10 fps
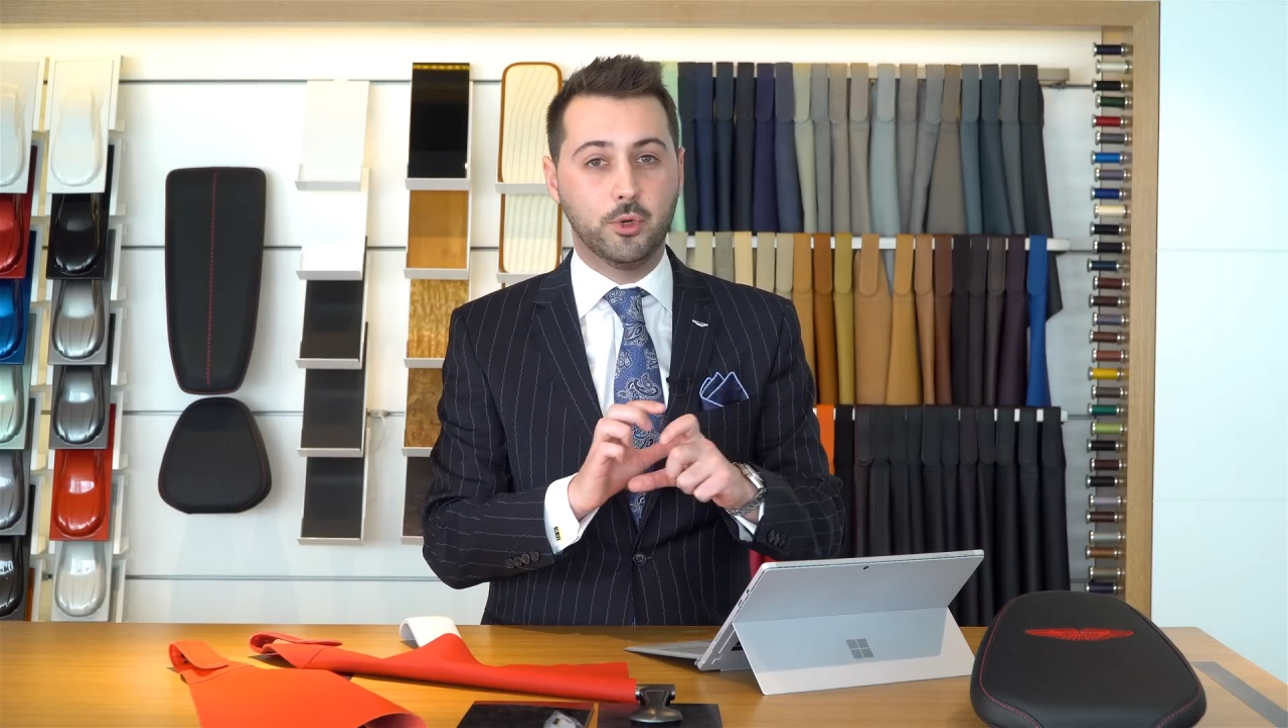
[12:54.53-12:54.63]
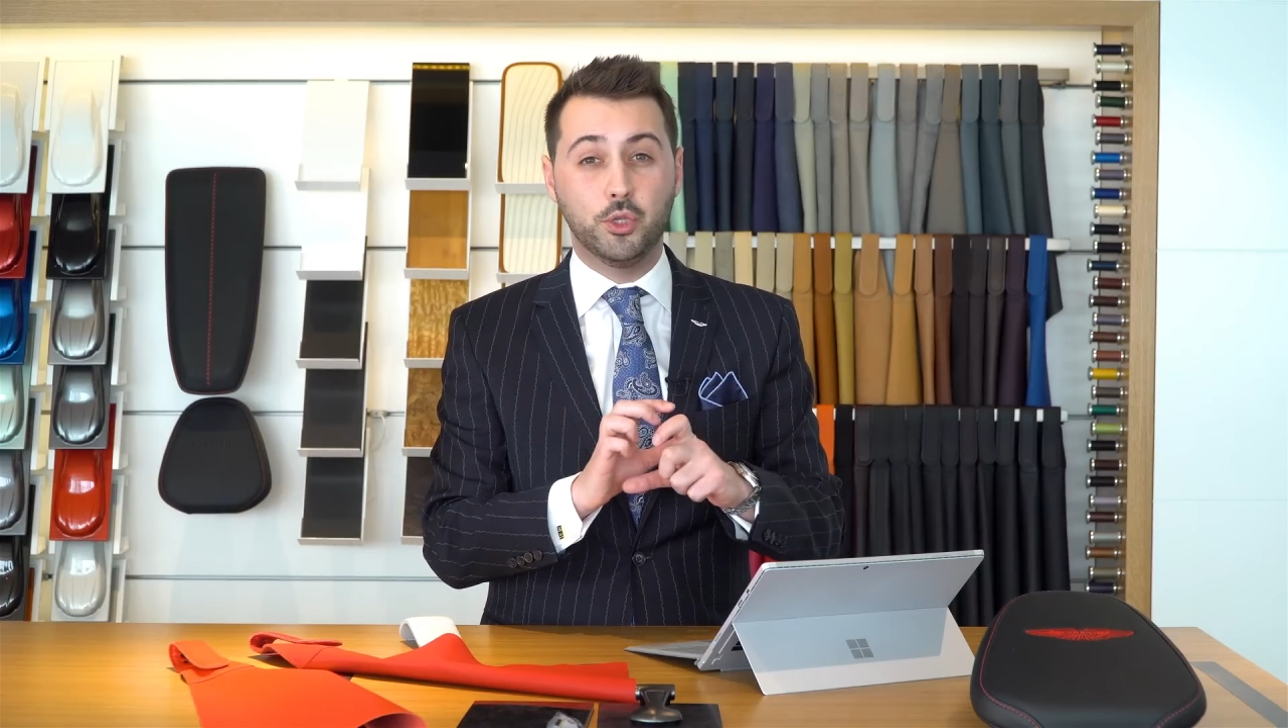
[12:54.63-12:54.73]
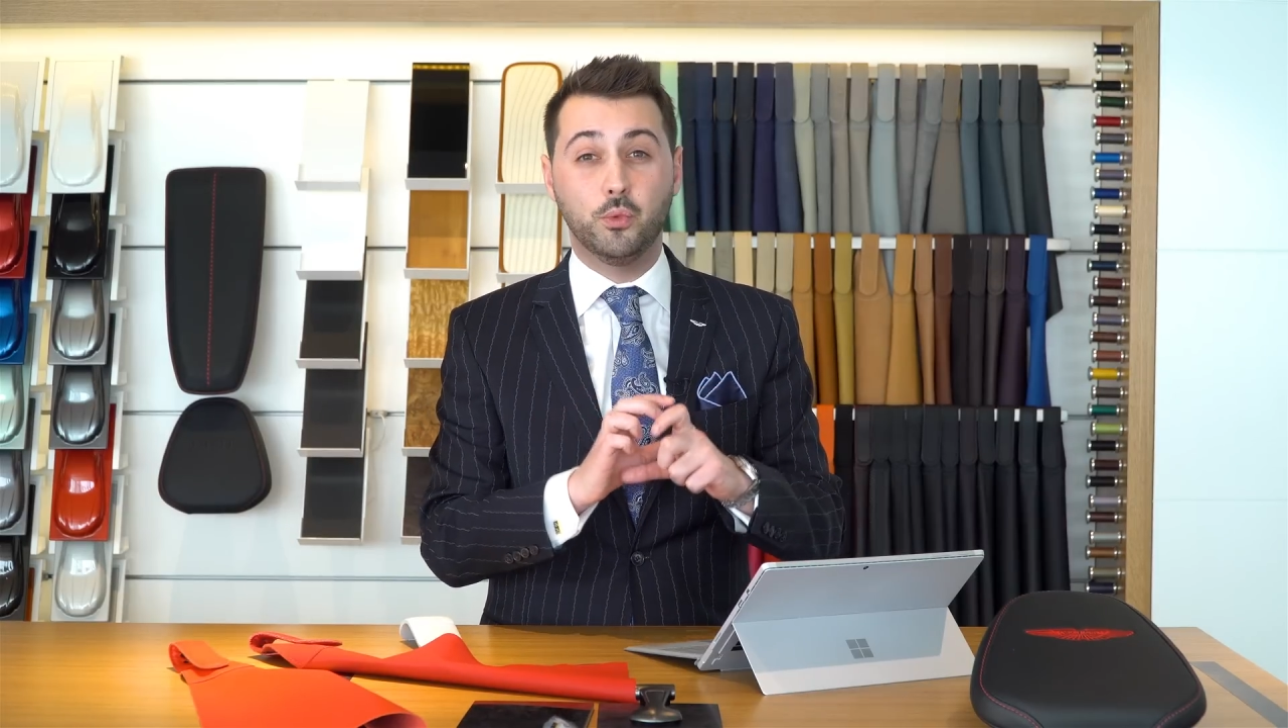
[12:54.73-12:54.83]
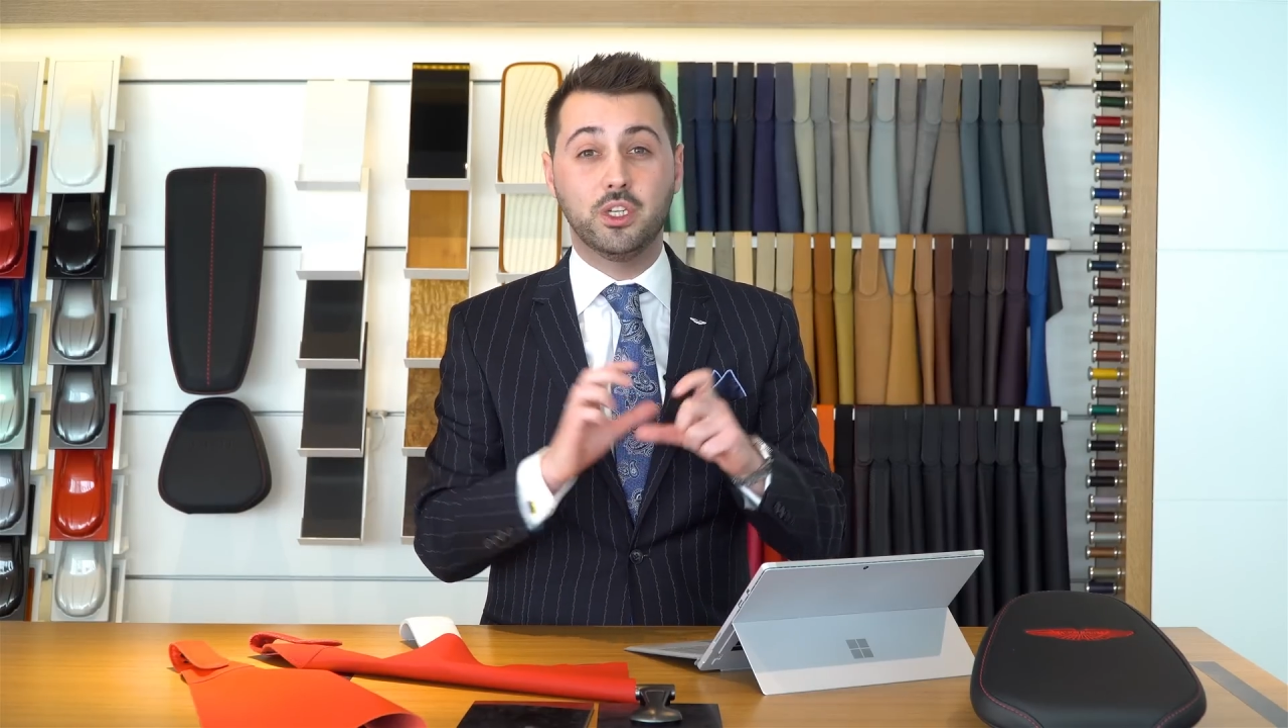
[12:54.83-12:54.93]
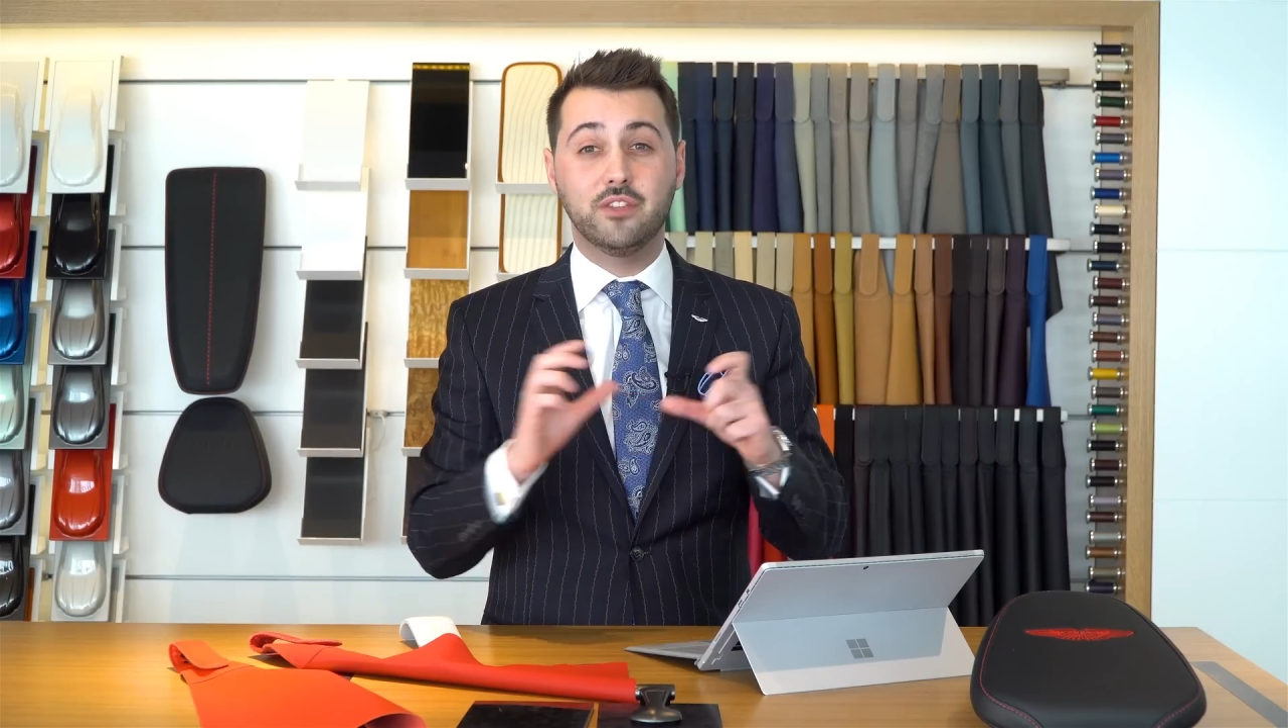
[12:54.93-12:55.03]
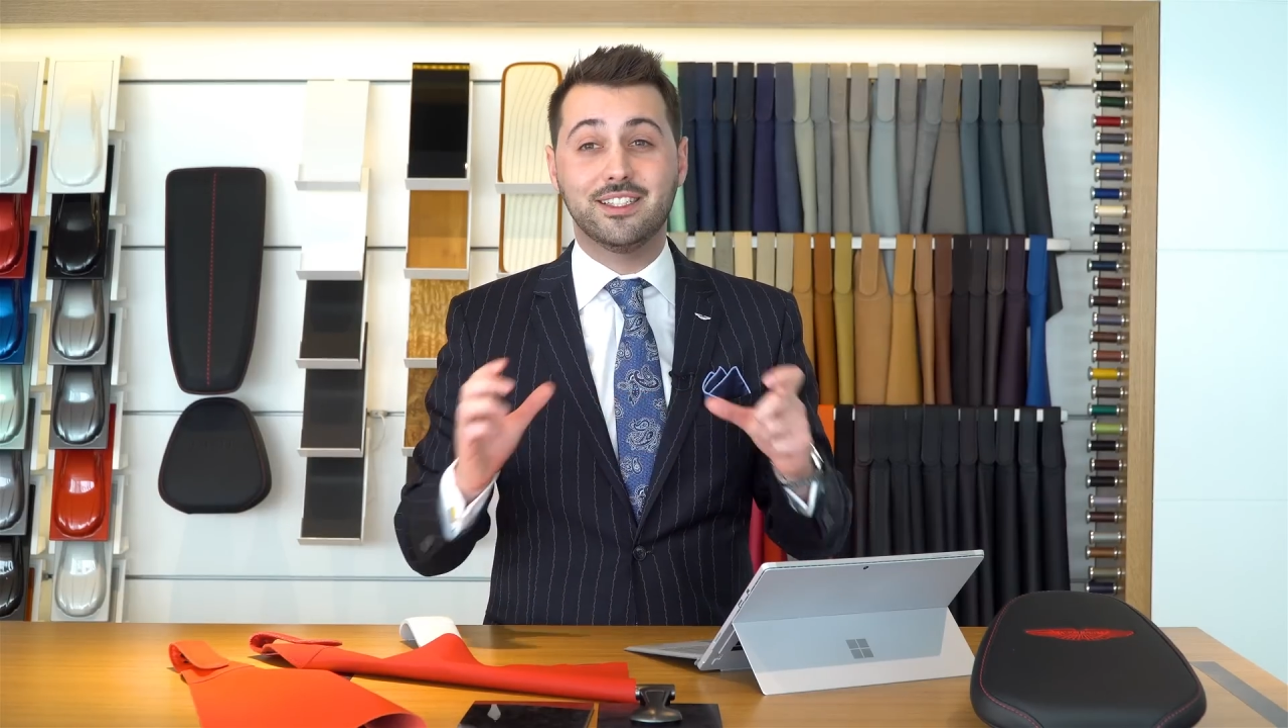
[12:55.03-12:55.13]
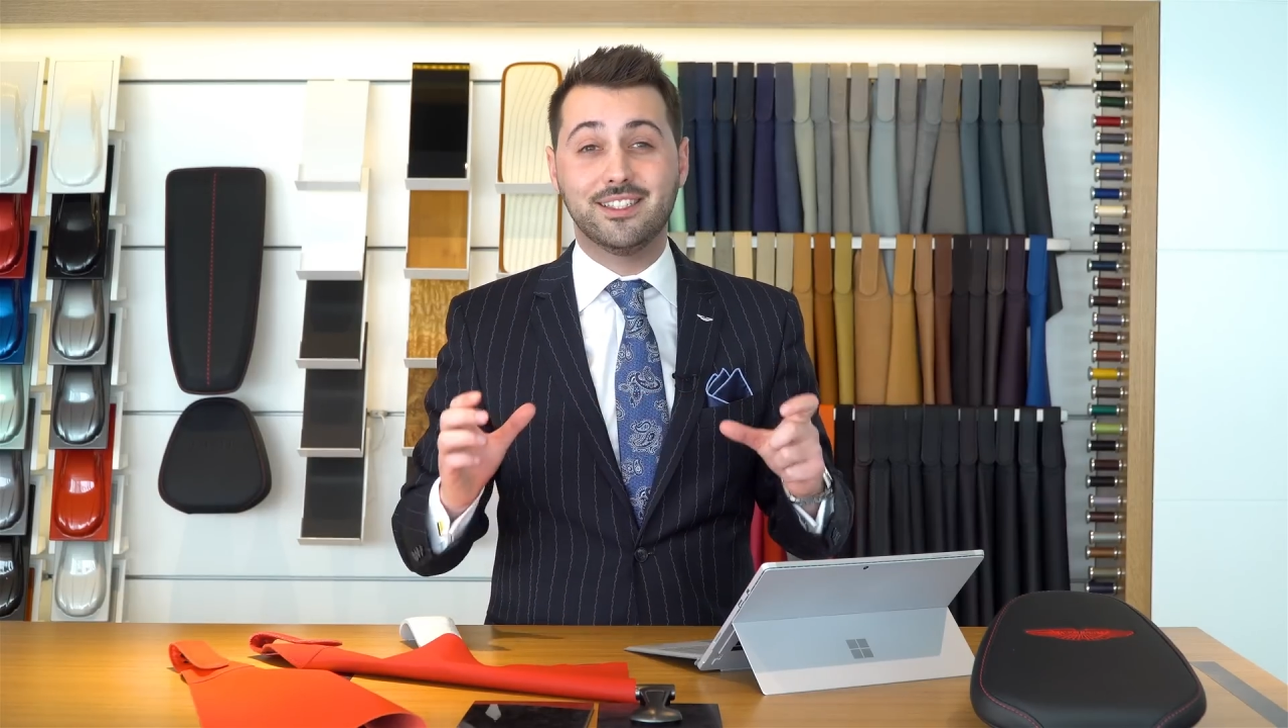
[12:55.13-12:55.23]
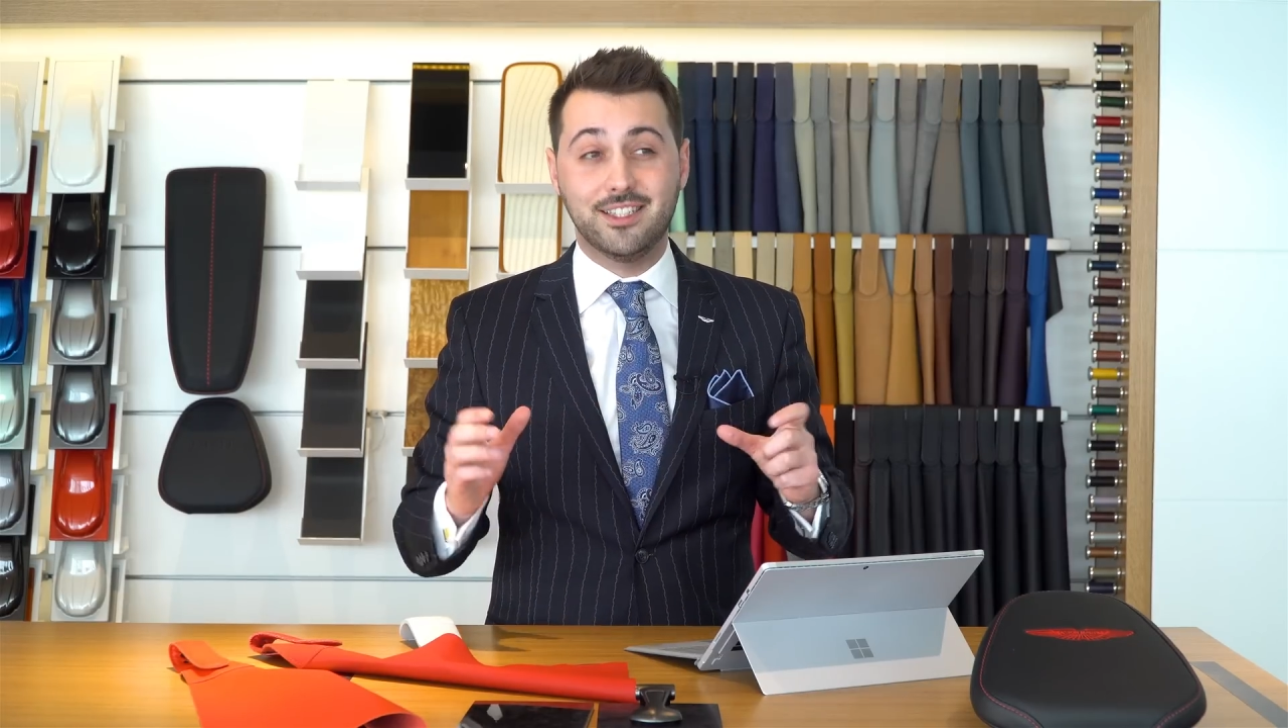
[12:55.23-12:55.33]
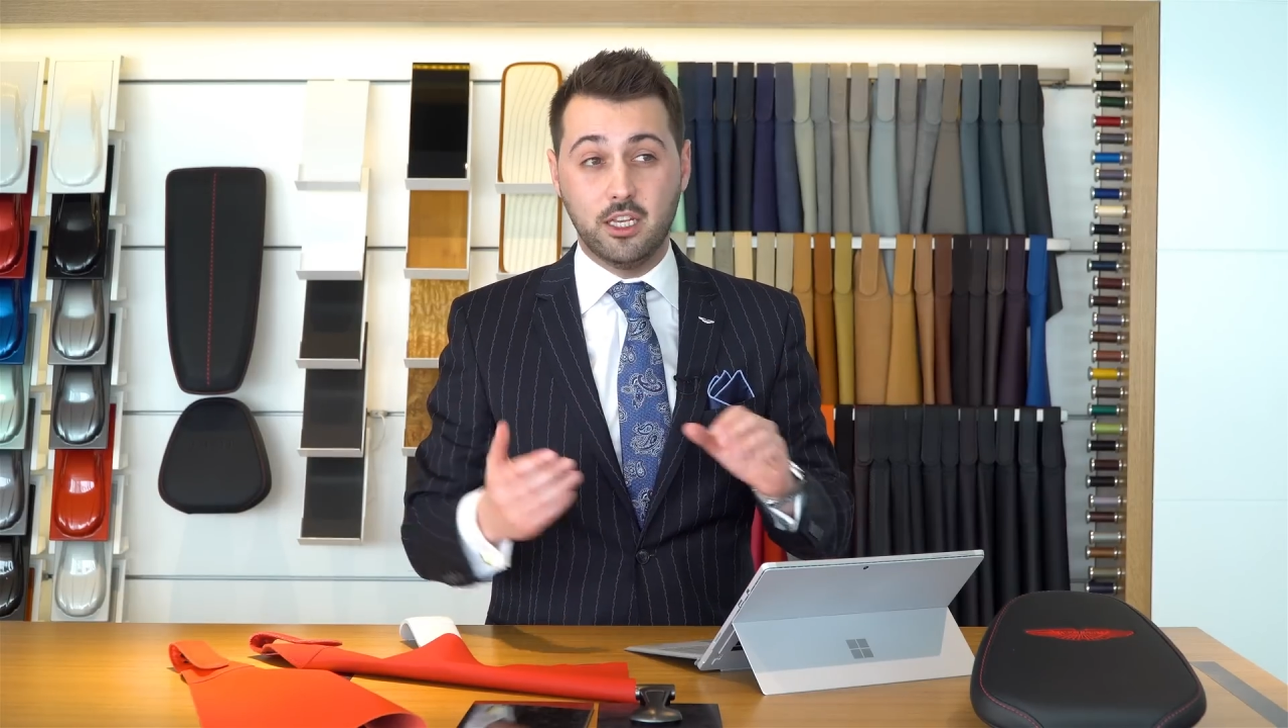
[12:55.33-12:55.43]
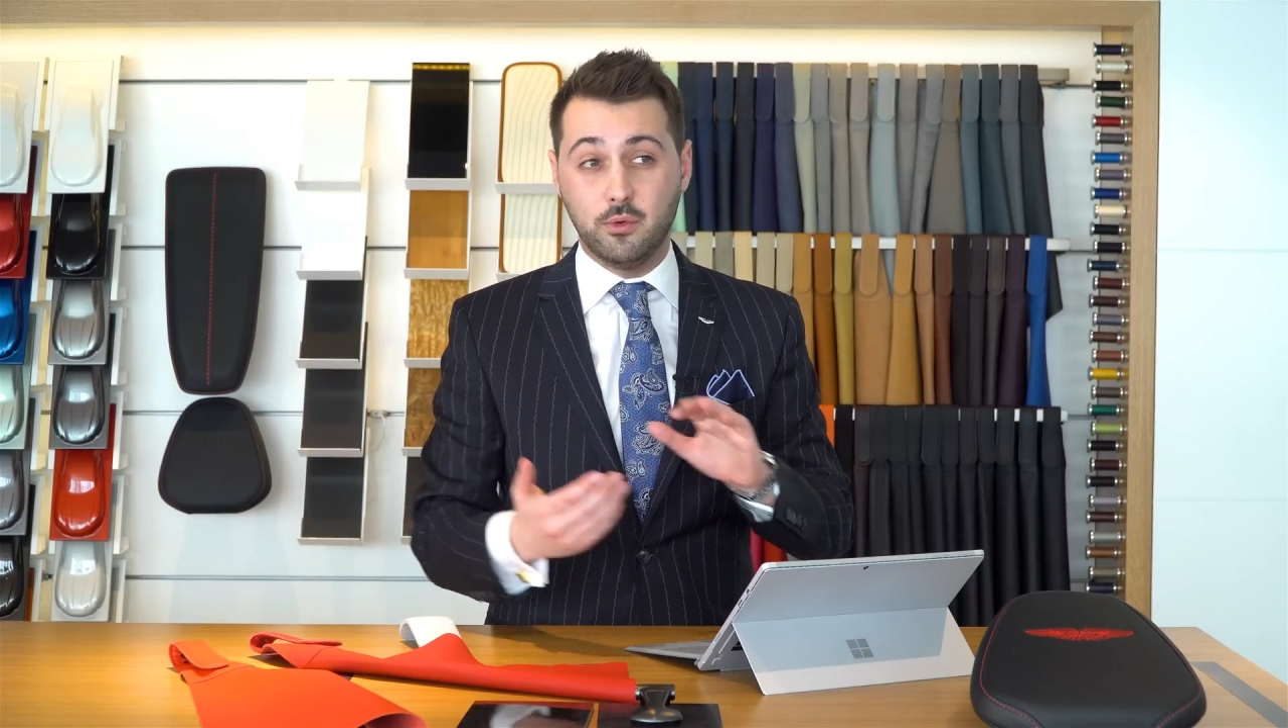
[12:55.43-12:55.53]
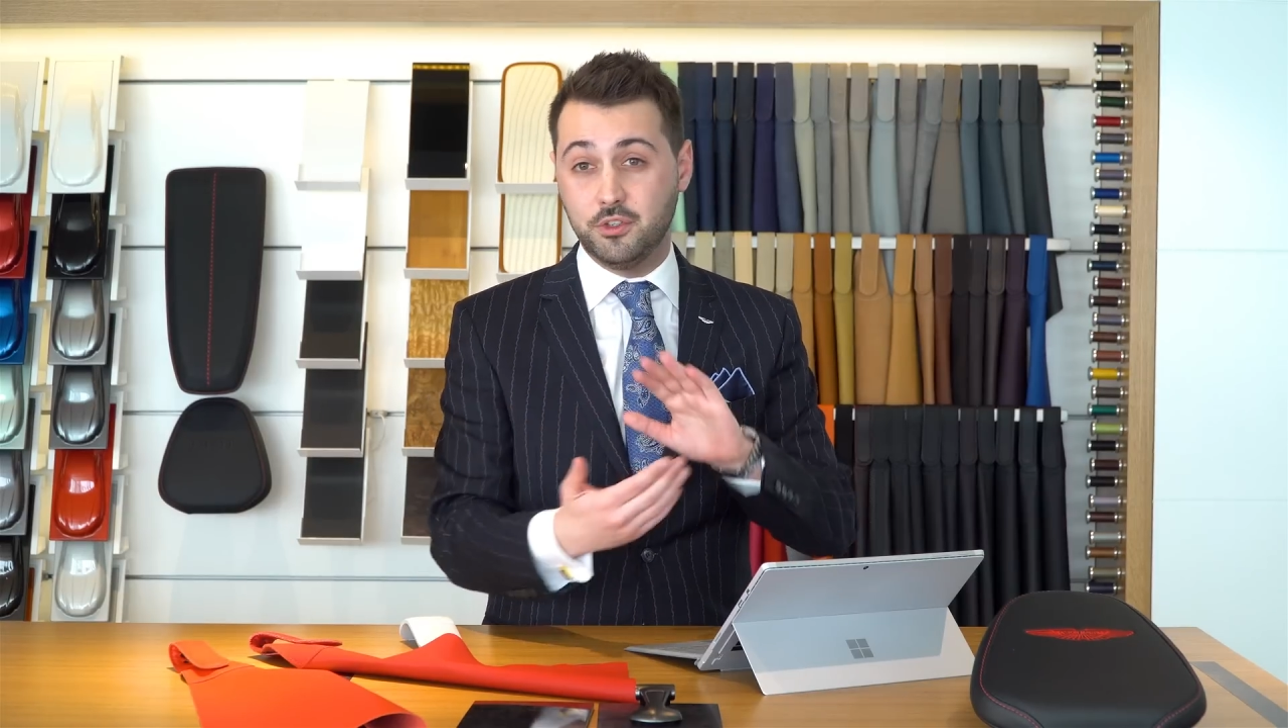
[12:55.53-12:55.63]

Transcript: but you wouldn't even see it.